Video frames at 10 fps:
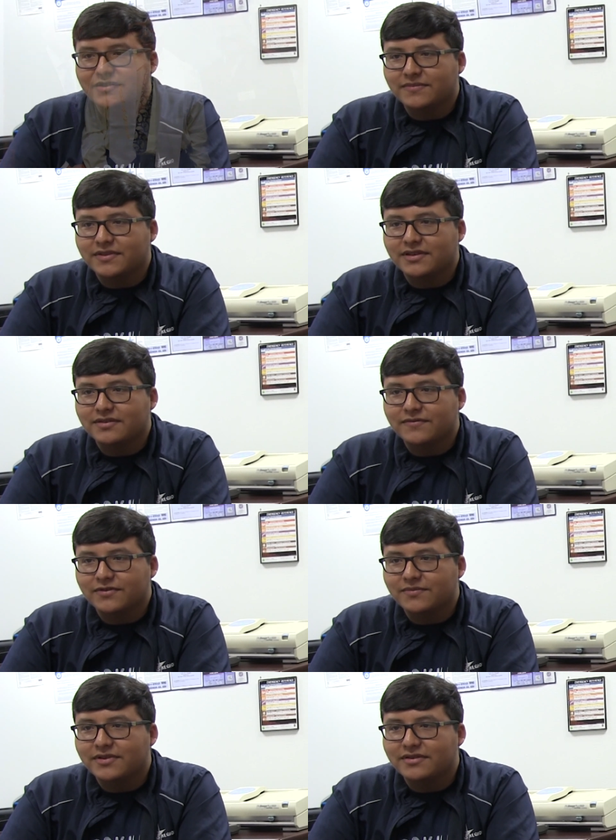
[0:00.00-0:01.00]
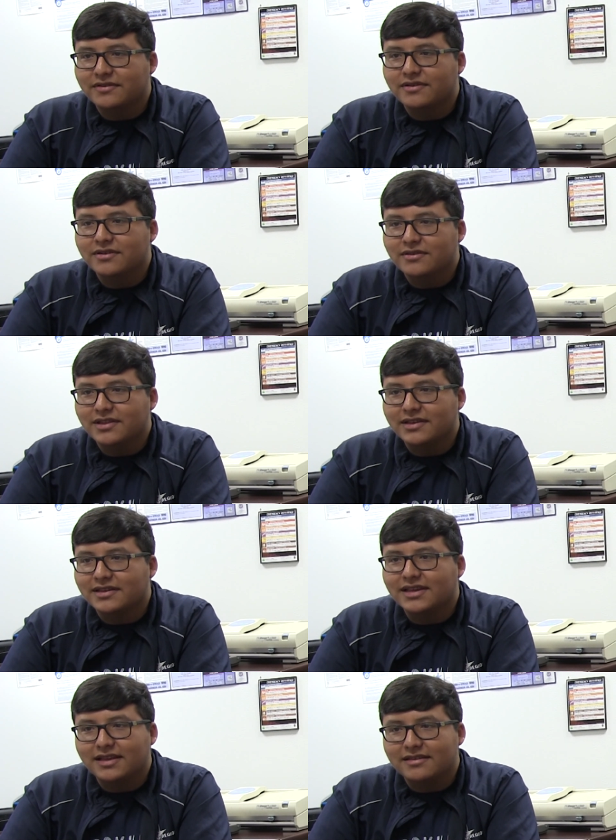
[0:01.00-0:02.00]
something for the better, like
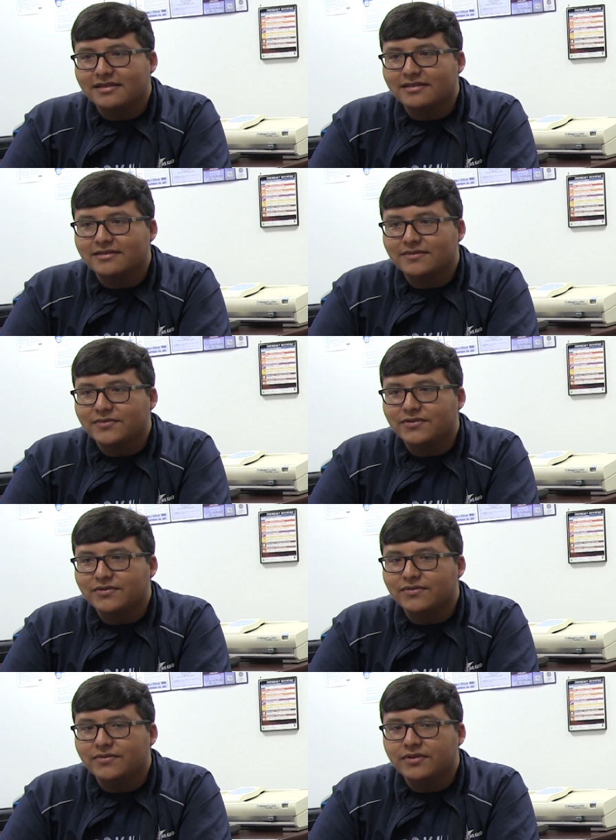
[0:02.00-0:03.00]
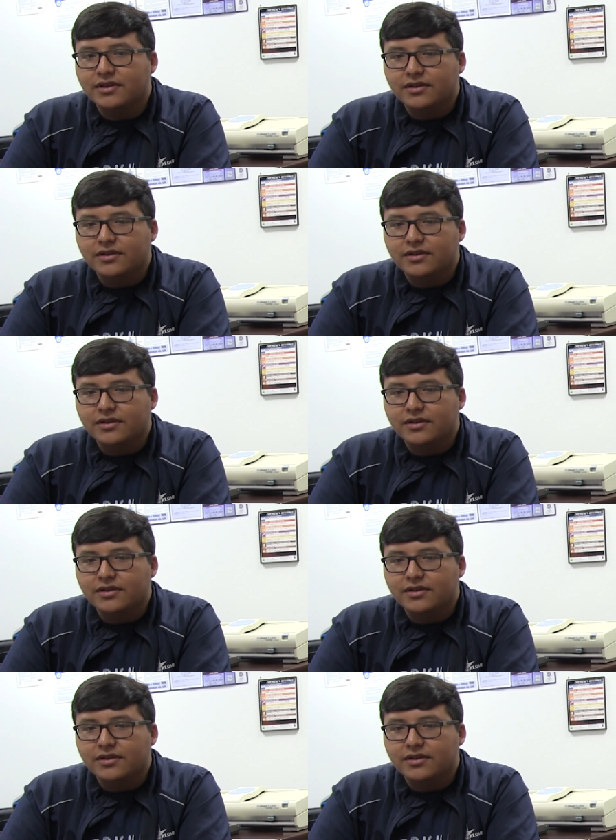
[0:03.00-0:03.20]
a catalyst, someone who